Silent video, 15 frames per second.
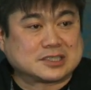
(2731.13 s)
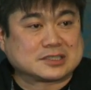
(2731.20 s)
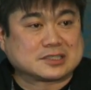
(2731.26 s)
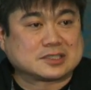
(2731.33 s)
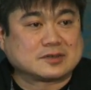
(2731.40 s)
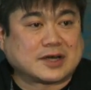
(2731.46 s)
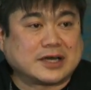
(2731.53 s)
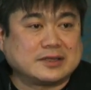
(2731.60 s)
And
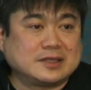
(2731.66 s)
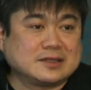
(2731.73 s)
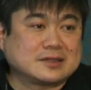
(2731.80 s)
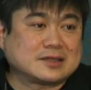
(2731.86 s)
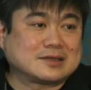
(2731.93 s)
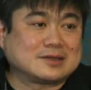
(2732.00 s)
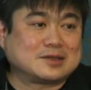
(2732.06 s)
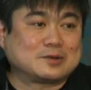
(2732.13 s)
so I think
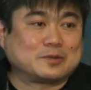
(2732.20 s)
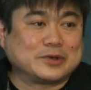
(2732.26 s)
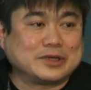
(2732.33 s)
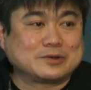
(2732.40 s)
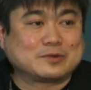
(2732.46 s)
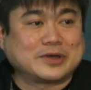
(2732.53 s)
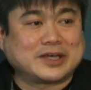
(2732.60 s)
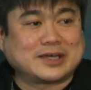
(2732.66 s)
that in a
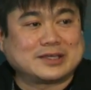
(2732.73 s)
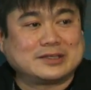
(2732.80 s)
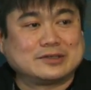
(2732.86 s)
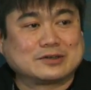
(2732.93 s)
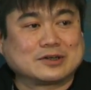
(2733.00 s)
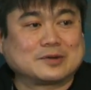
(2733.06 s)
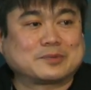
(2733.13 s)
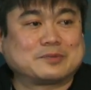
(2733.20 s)
weird way,
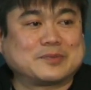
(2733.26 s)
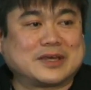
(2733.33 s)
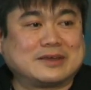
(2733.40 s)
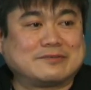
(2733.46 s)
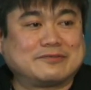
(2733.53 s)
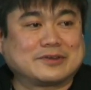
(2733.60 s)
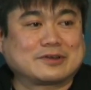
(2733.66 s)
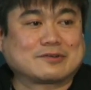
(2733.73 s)
Europe may
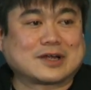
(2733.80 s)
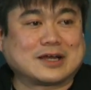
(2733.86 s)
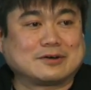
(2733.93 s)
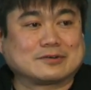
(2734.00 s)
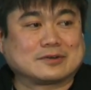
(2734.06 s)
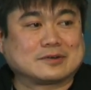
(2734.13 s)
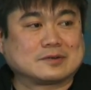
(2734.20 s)
figure out